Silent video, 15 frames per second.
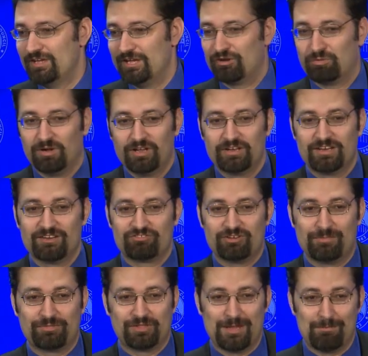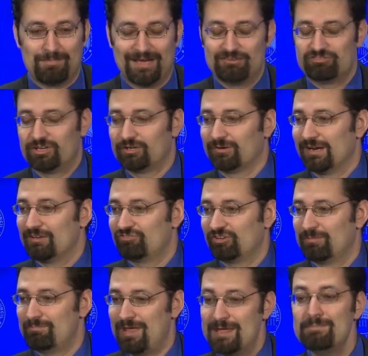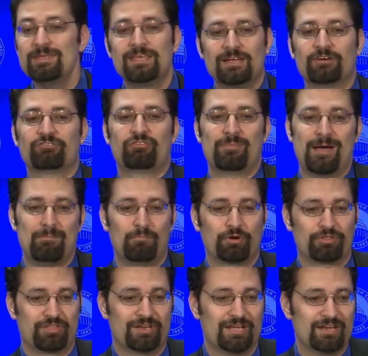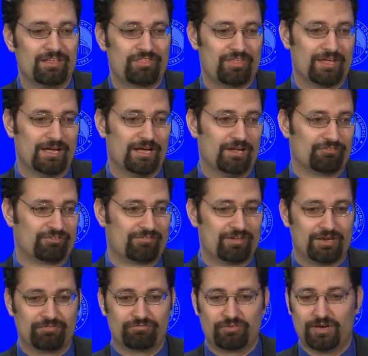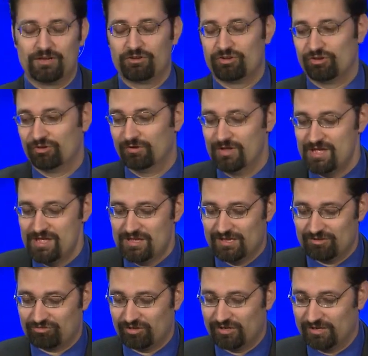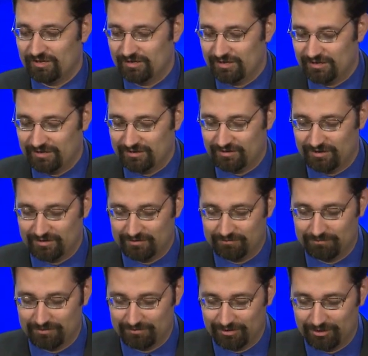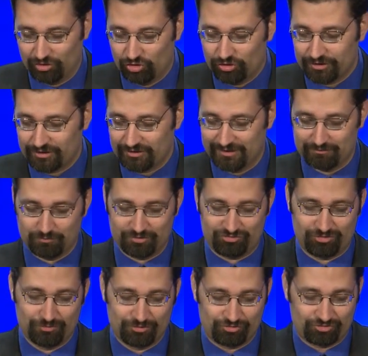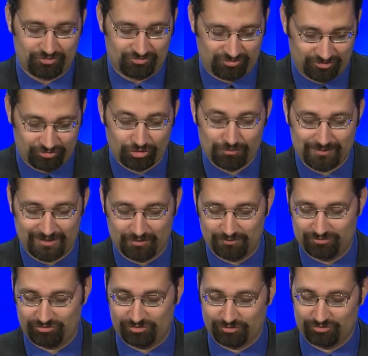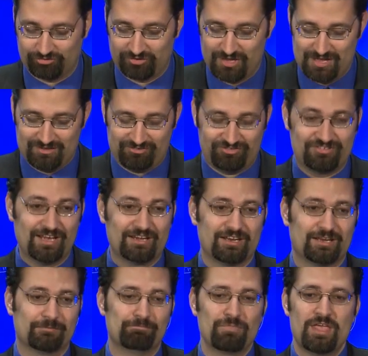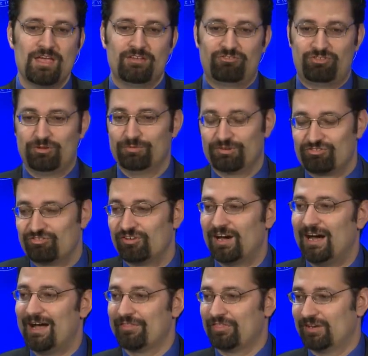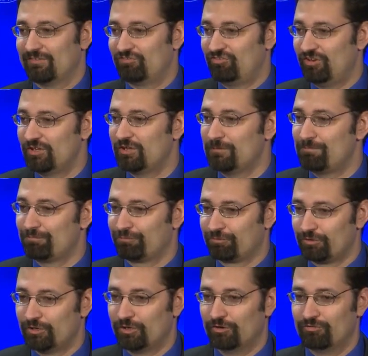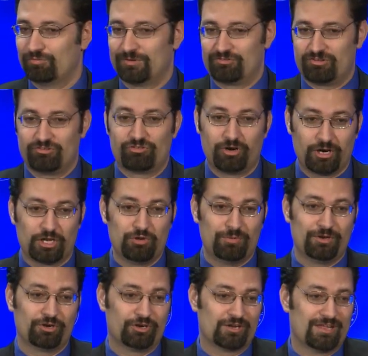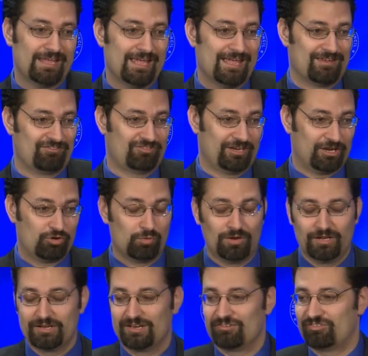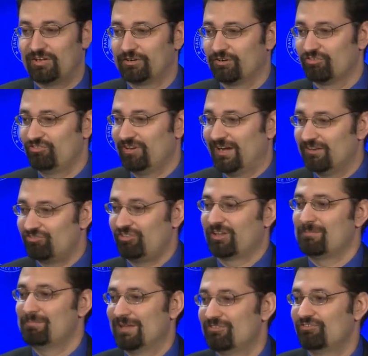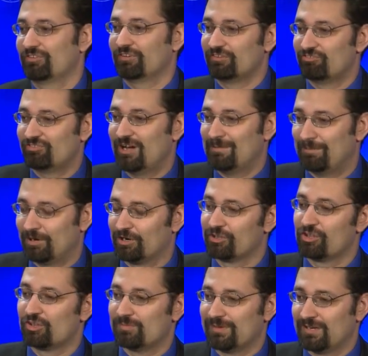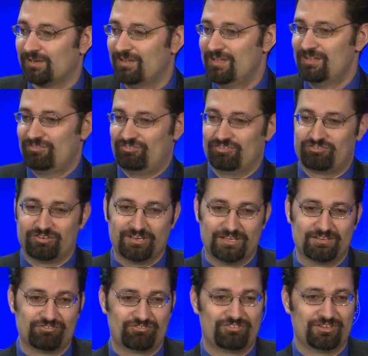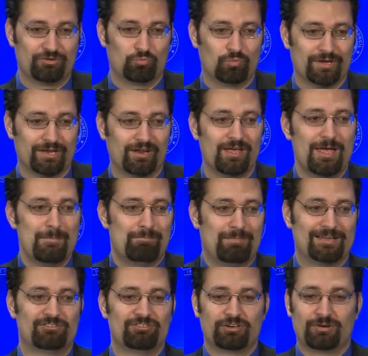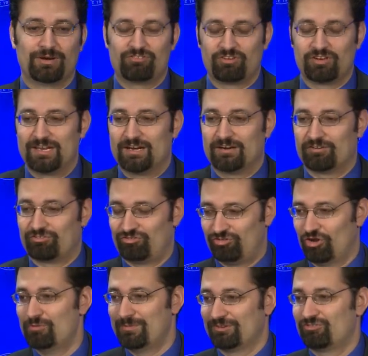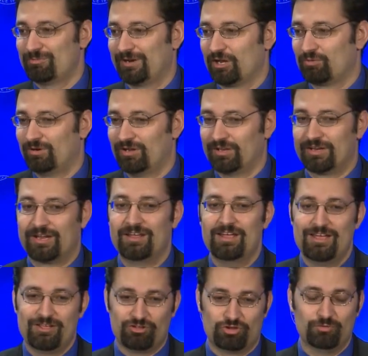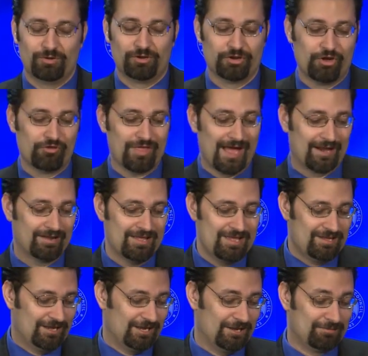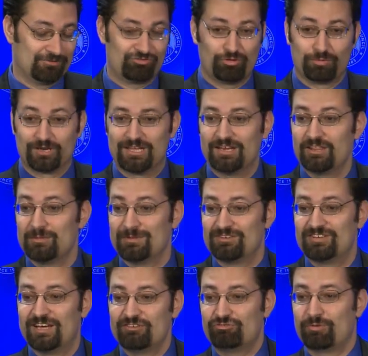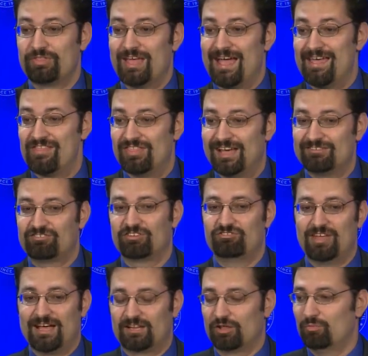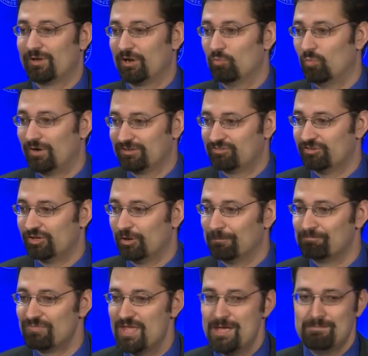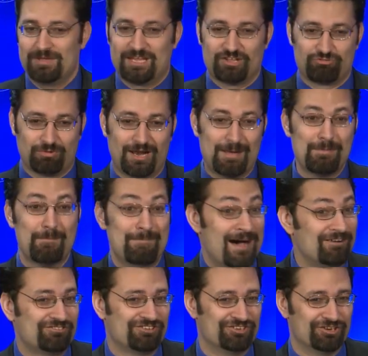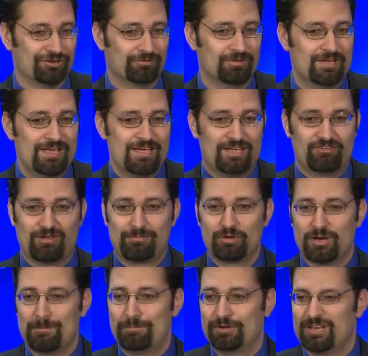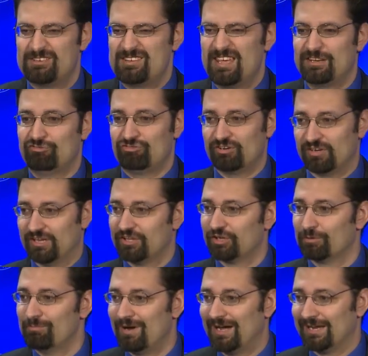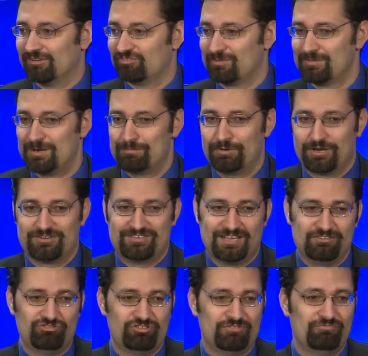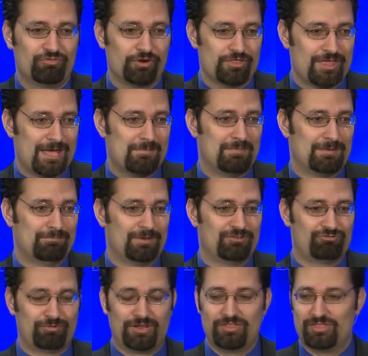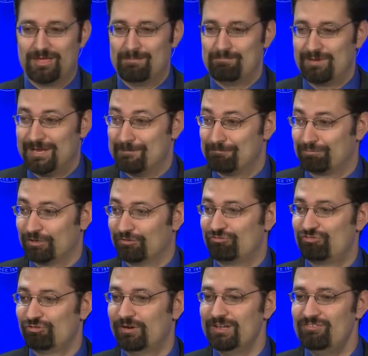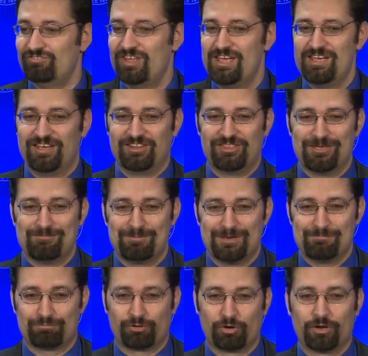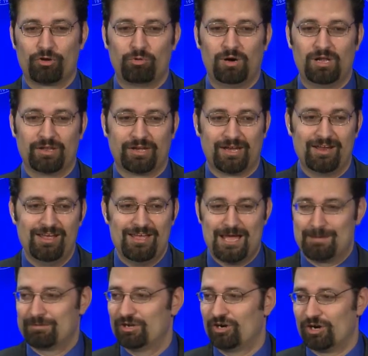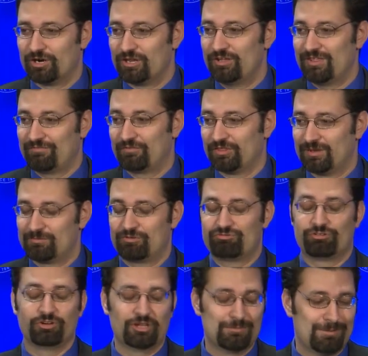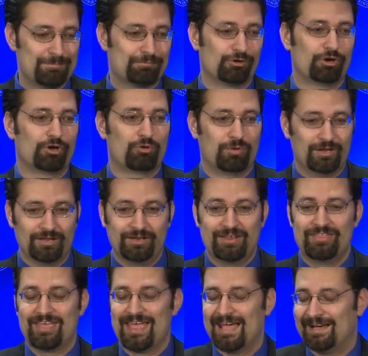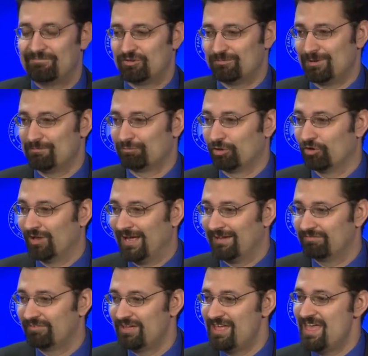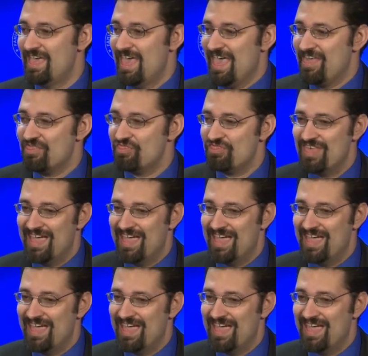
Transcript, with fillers: Equality is something that my generation maybe cares about more than anything else. I've got a friend who is a lawyer, and when she told me that when she was studying, she was taught that if she could prove when she's arguing her case that equality is on her side, she can basically stop arguing. So it's an instant win. My generation cares so much about equality. You all know that. And so we're getting them in touch with that, and that's exactly what I want to do. Because what I'm about to do is I'm going to put a tension in their minds. I'm going to put a tension for them in between them being pro-choice and then being pro-equality. I'm going to argue that for them to truly be pro-equality, they have to be pro-life. And